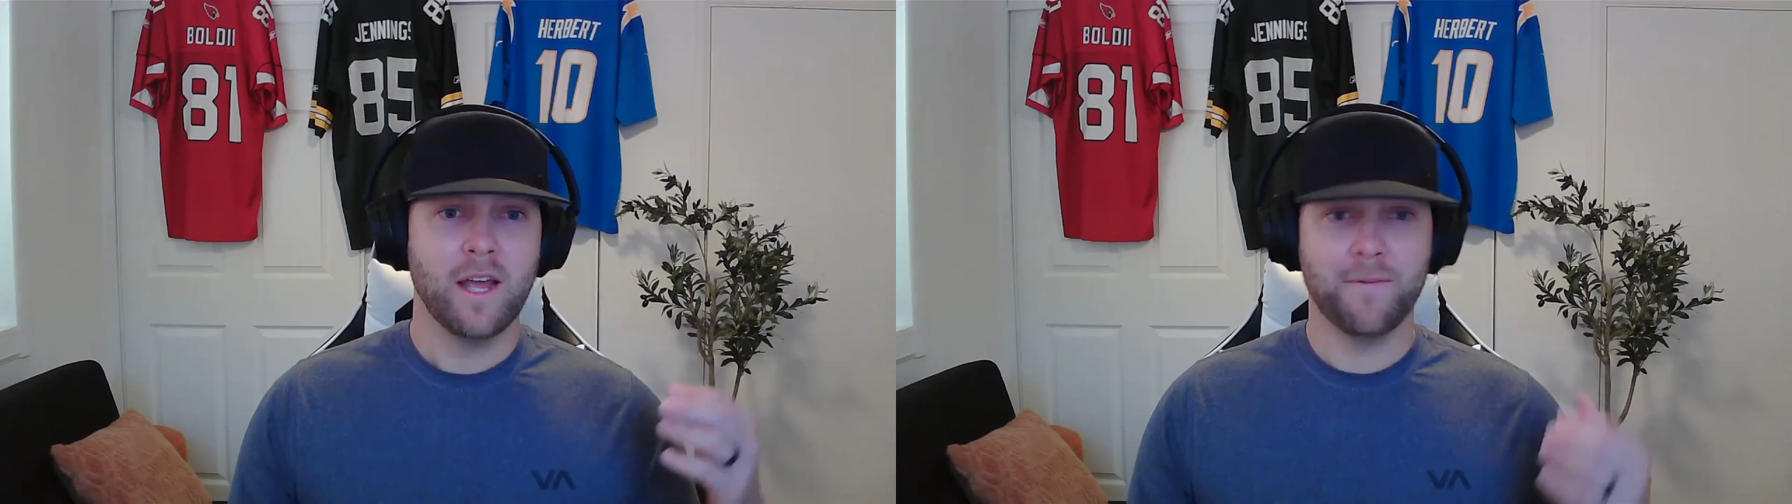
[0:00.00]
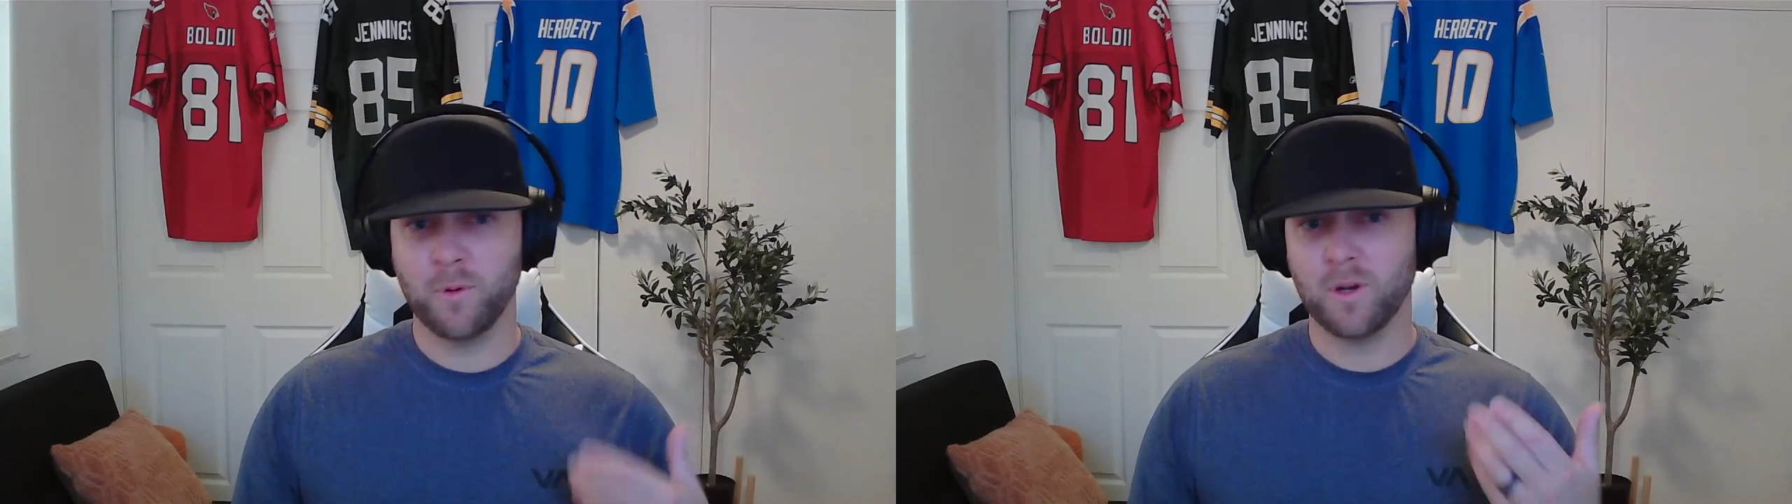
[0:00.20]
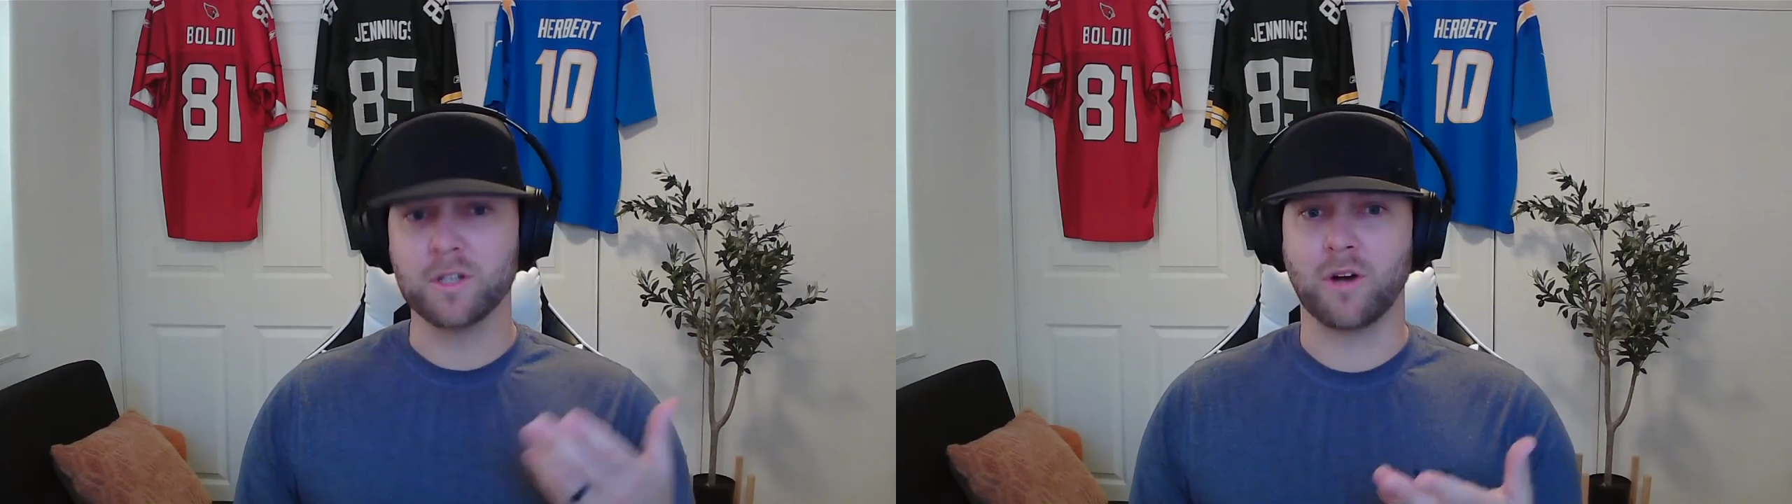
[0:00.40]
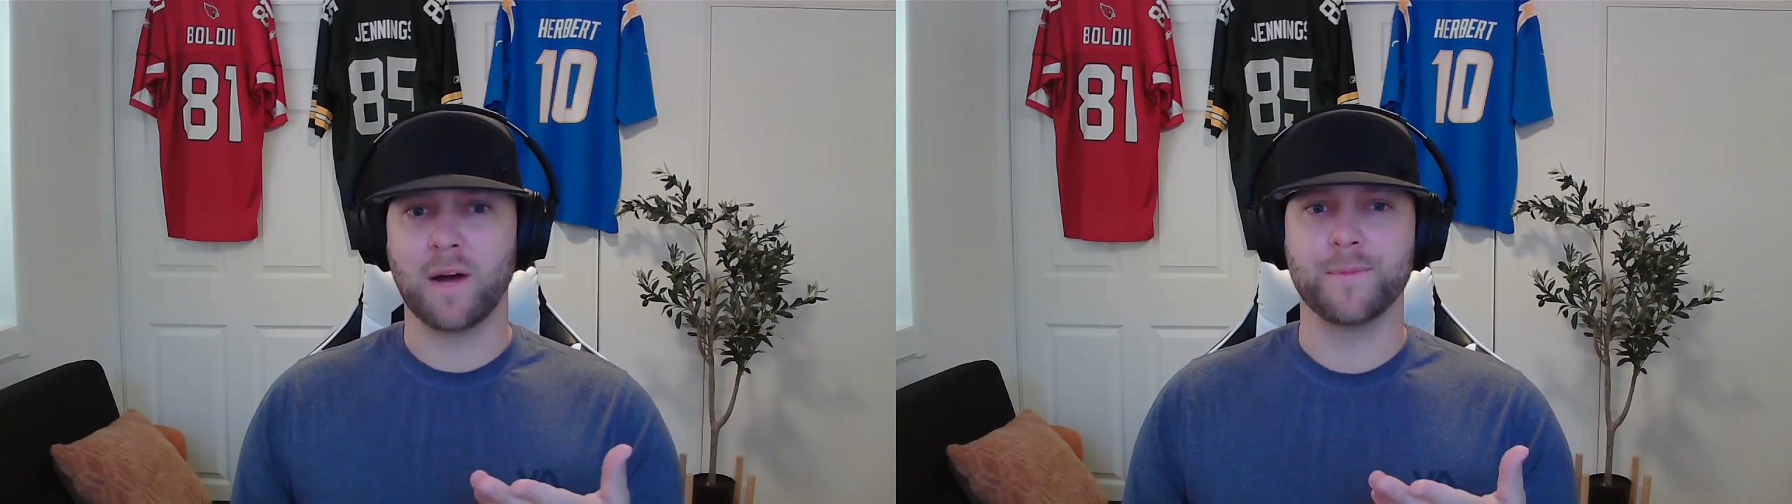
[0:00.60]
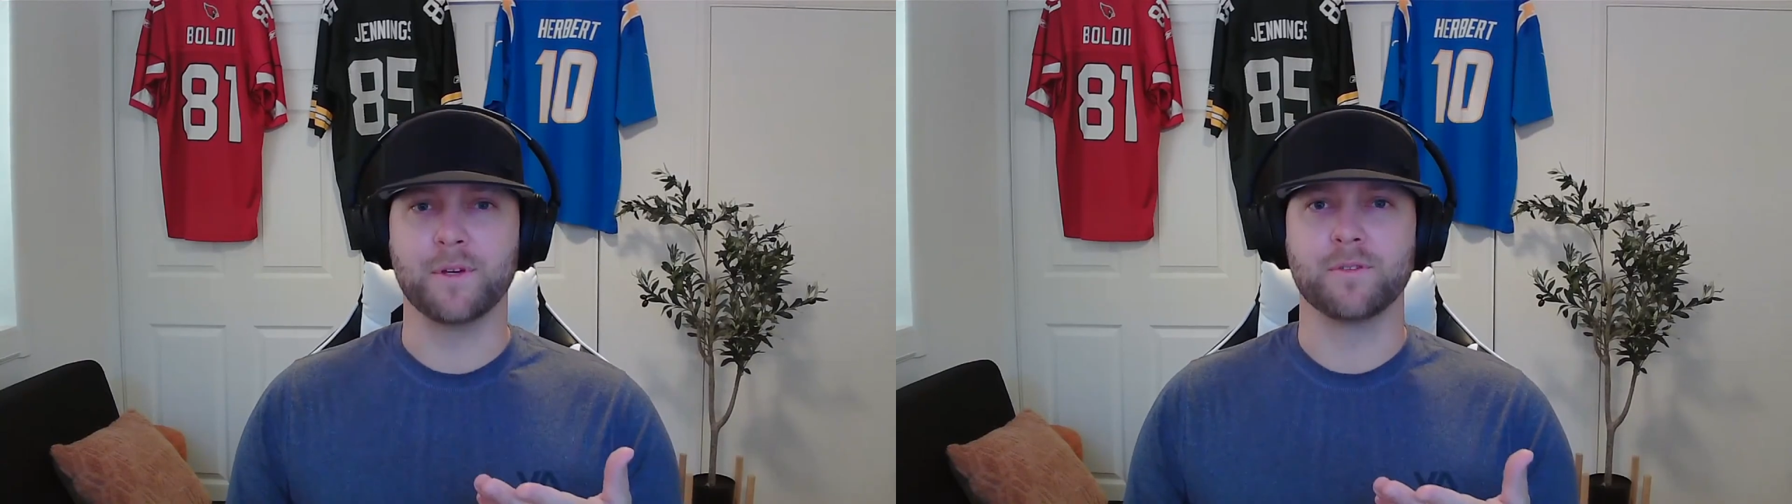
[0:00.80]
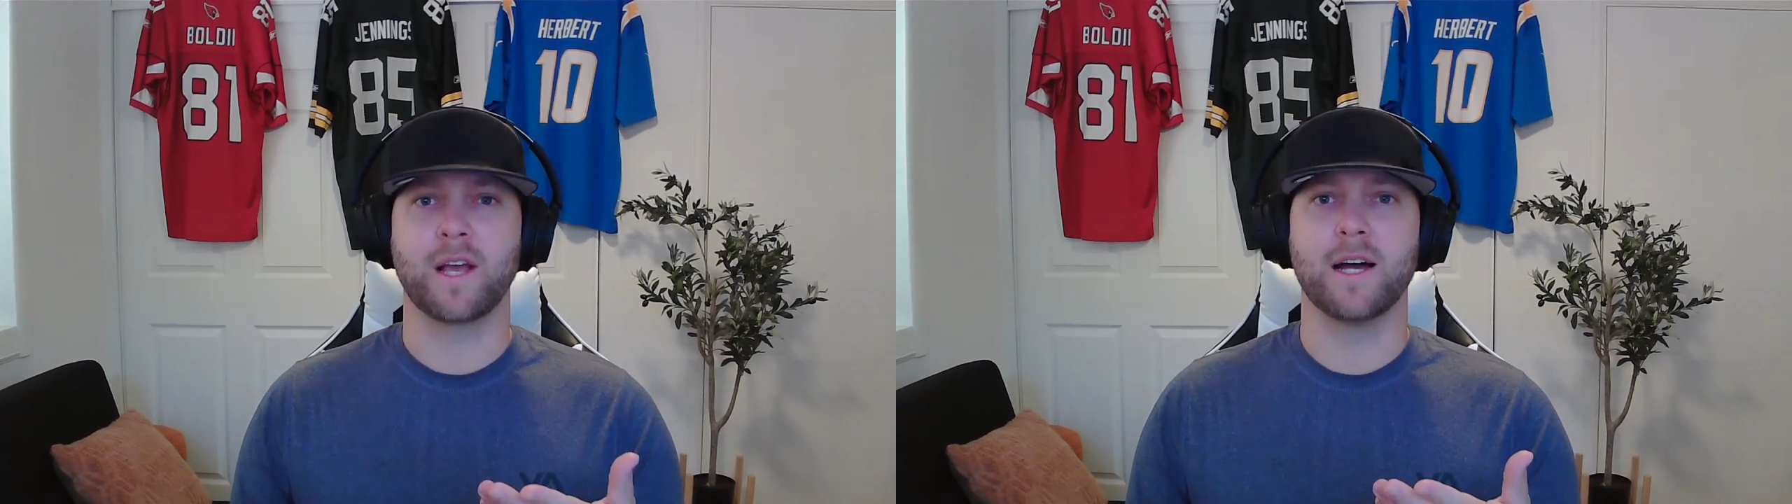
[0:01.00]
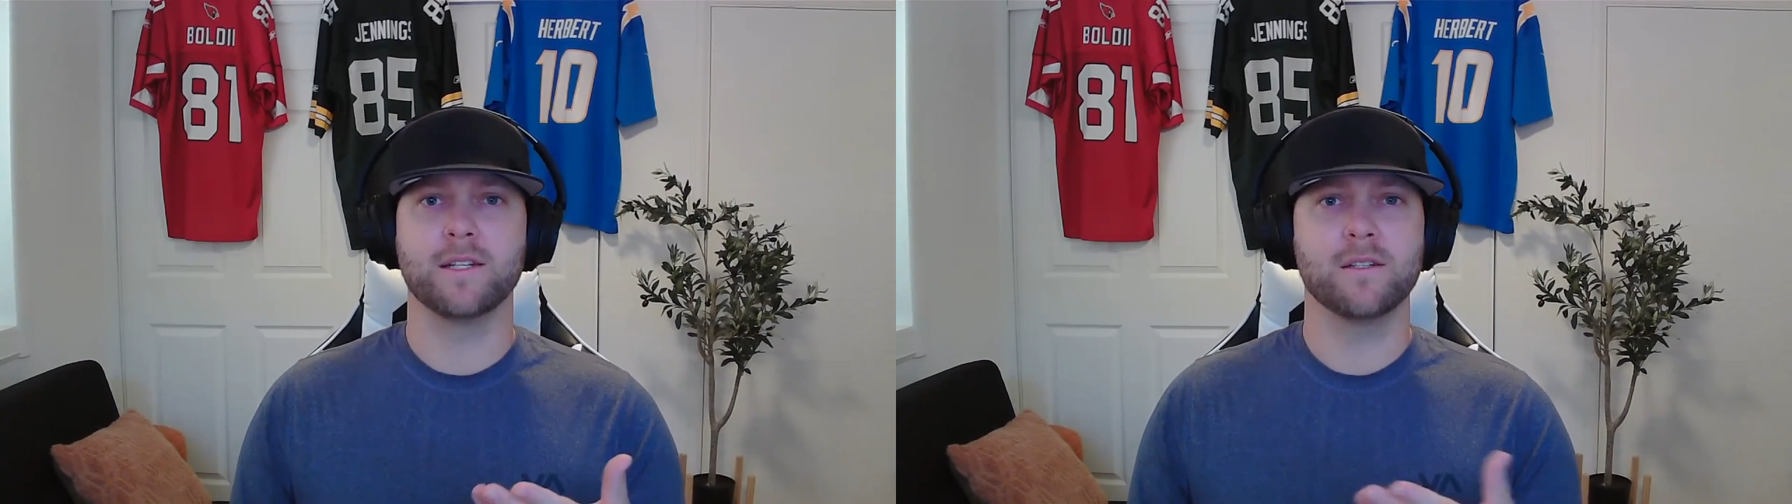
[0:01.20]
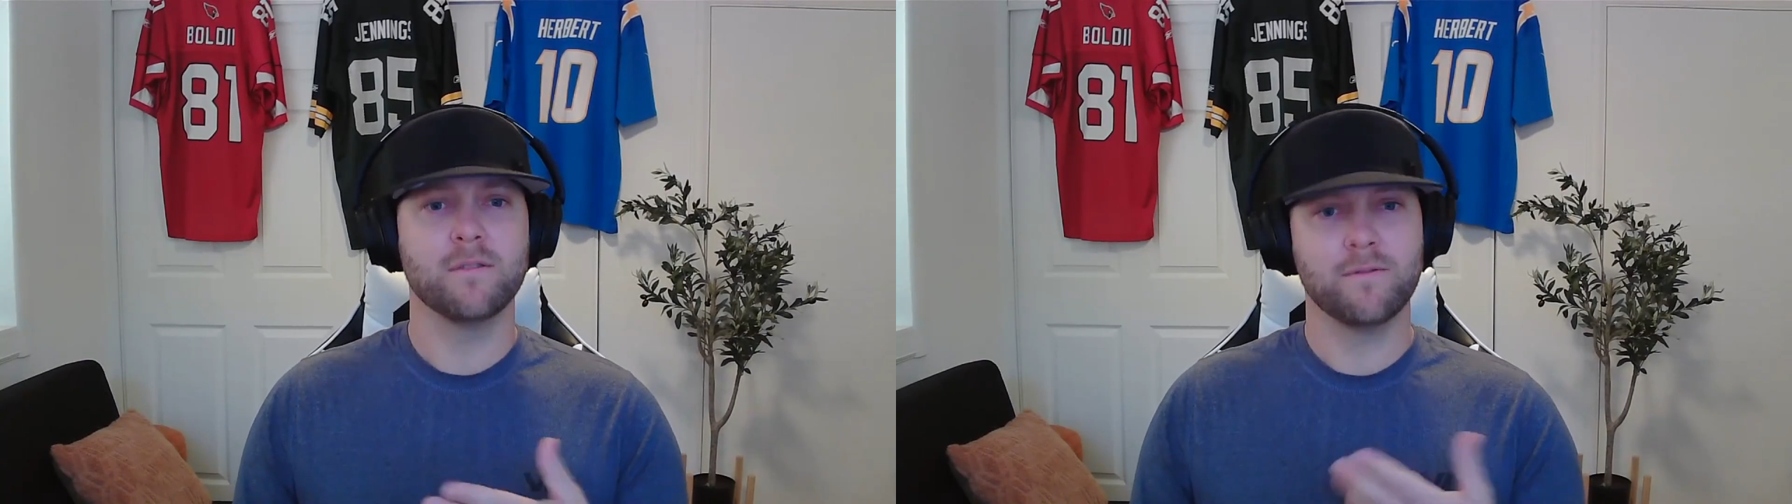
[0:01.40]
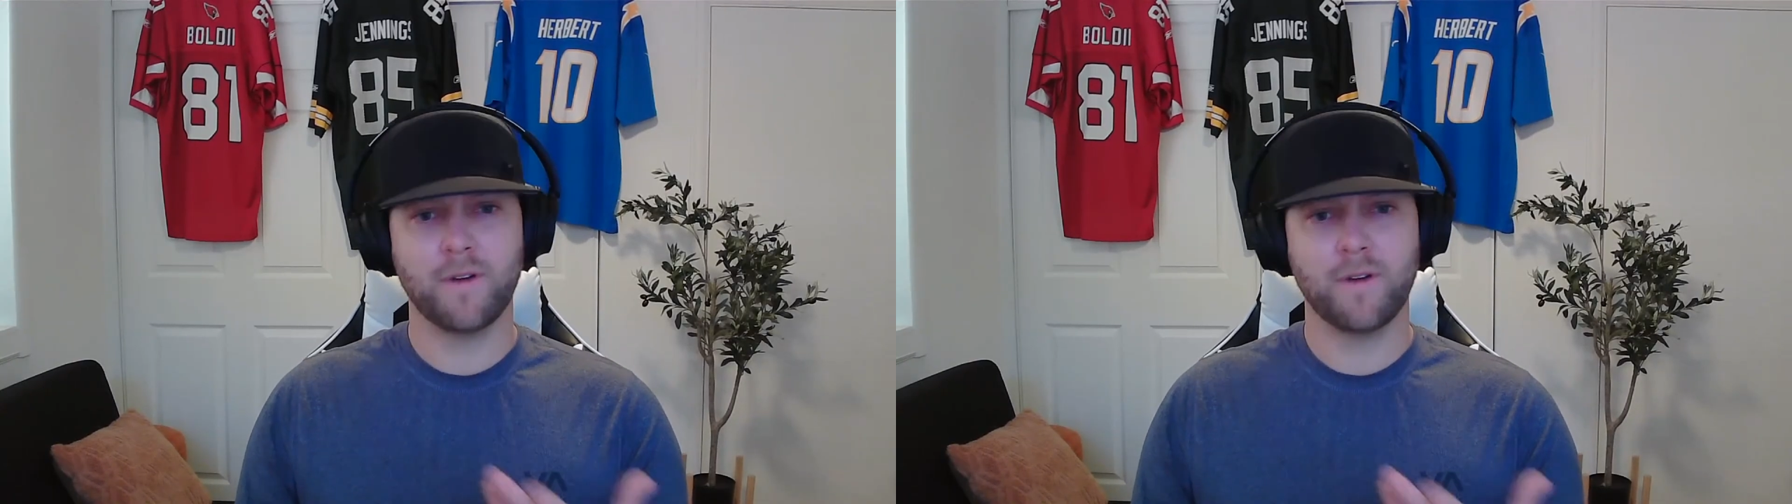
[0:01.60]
If you want to drop those guys,